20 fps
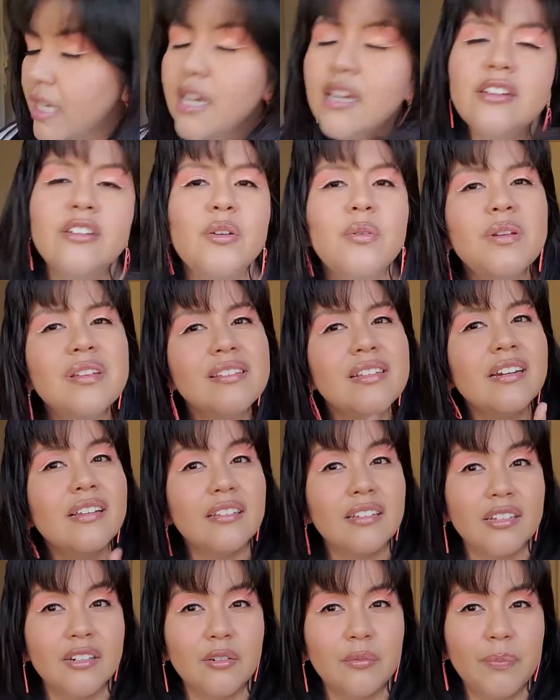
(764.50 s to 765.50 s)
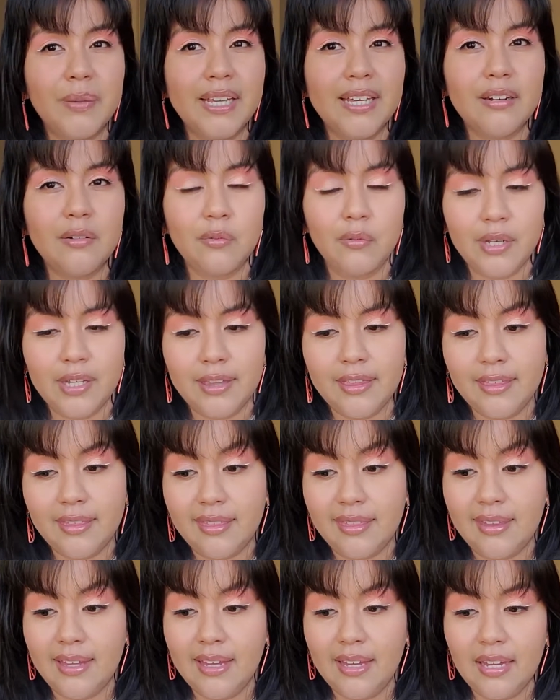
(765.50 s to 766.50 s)
noticed it a little bit with
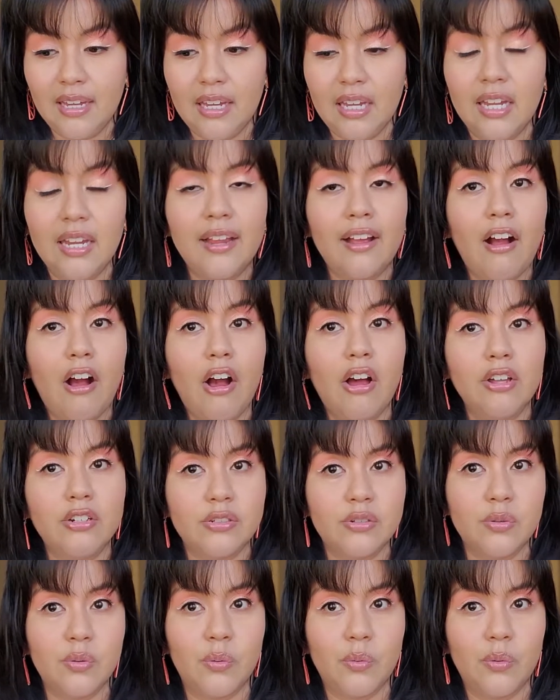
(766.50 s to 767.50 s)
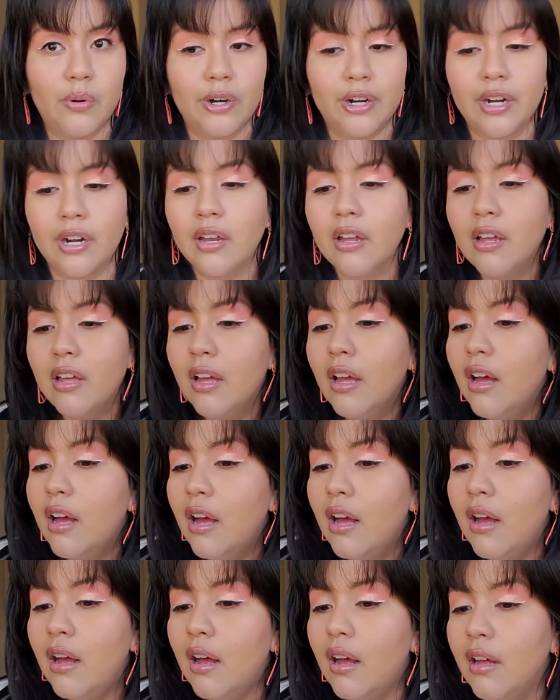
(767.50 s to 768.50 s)
the contour.
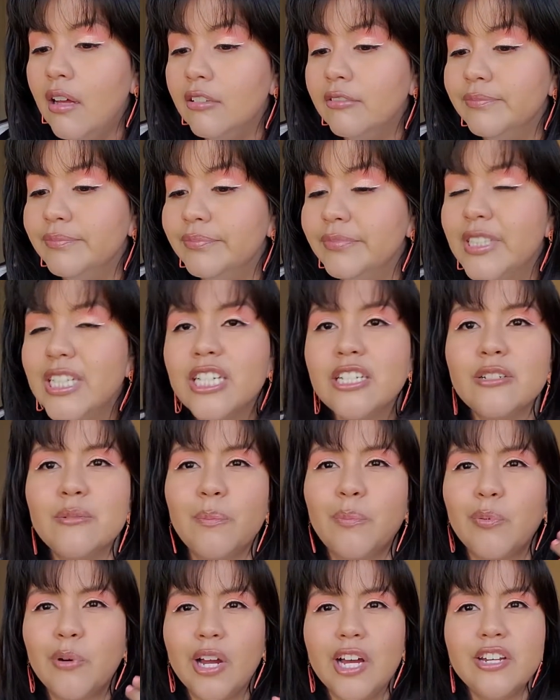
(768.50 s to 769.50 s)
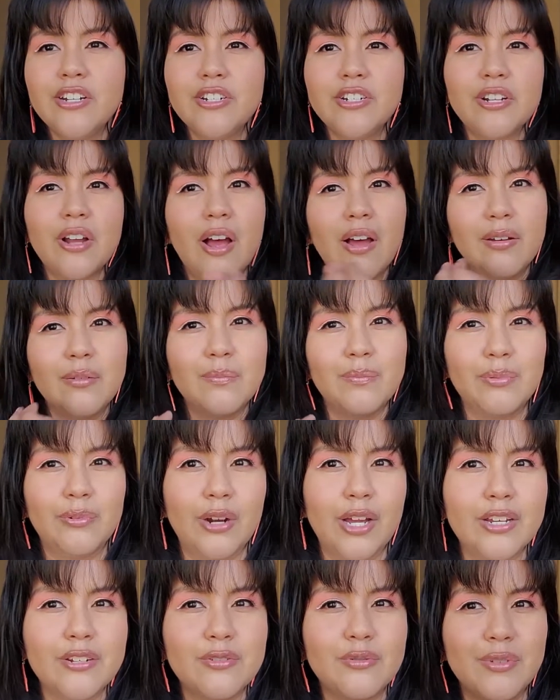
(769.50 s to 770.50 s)
Just brush on
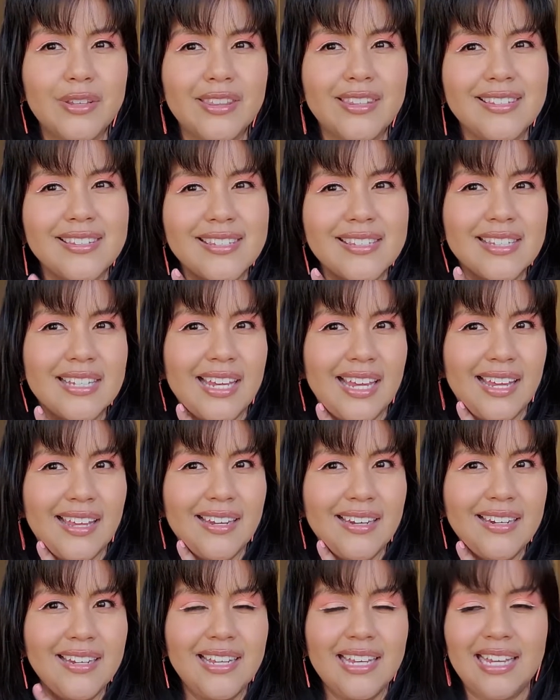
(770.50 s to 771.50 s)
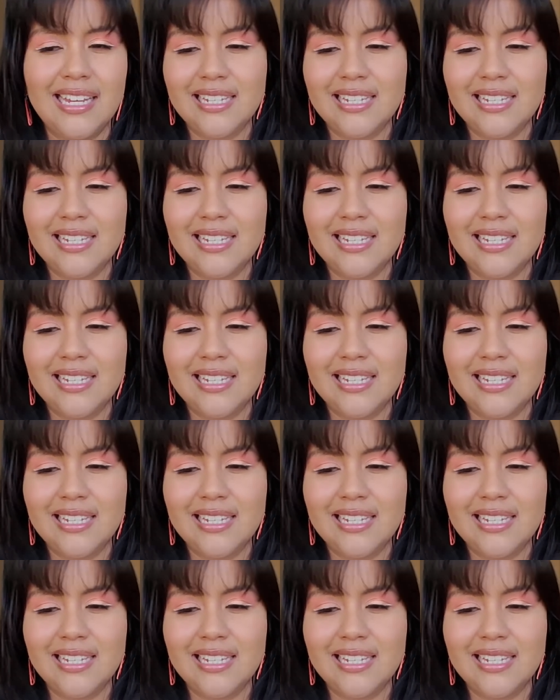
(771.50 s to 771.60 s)
brush with the skin.